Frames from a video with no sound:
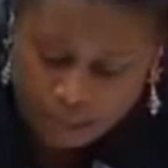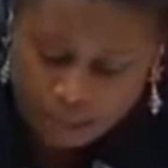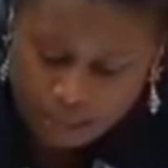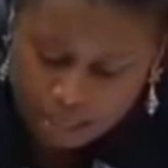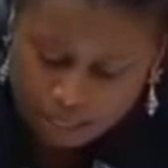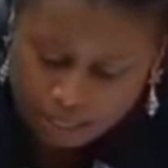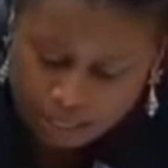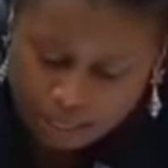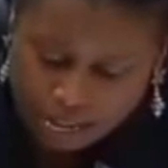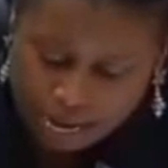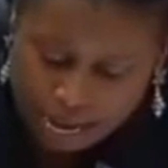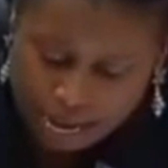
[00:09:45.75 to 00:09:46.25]

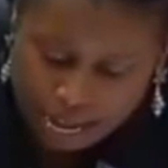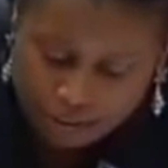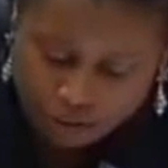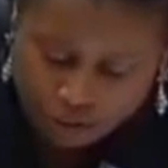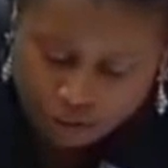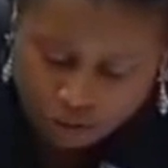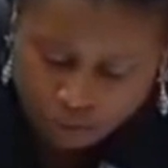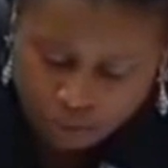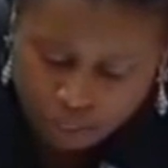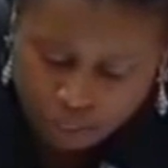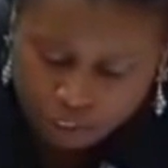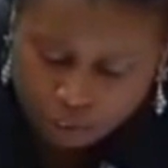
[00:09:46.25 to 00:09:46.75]
and then I
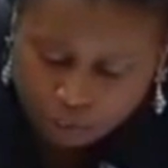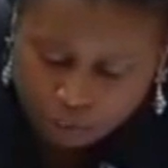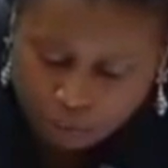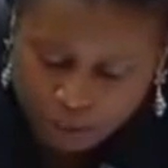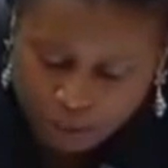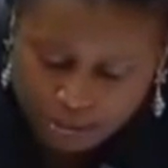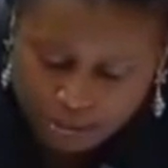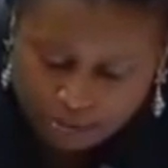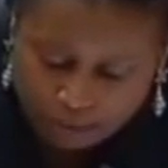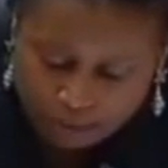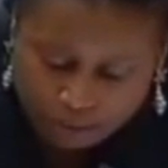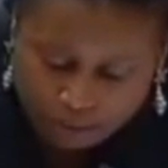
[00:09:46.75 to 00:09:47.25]
do
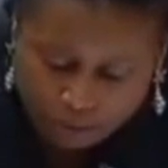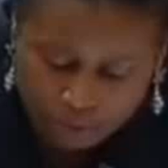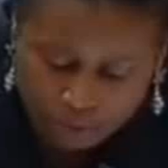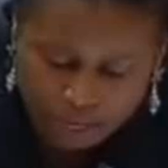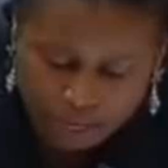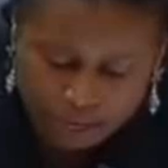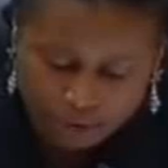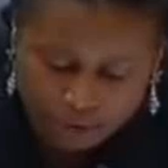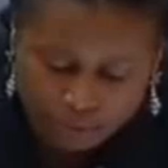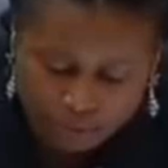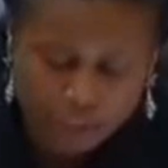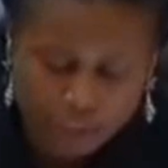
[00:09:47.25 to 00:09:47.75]
expect the
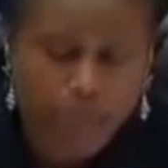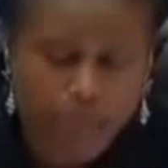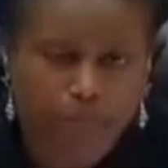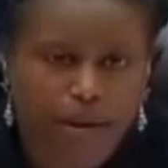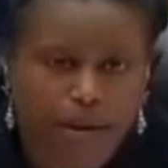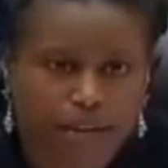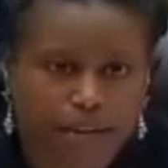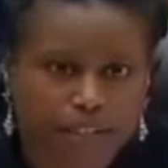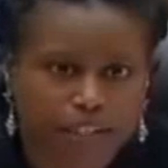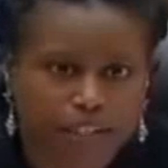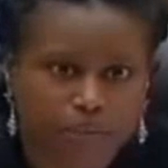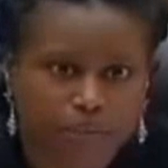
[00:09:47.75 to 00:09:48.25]
written response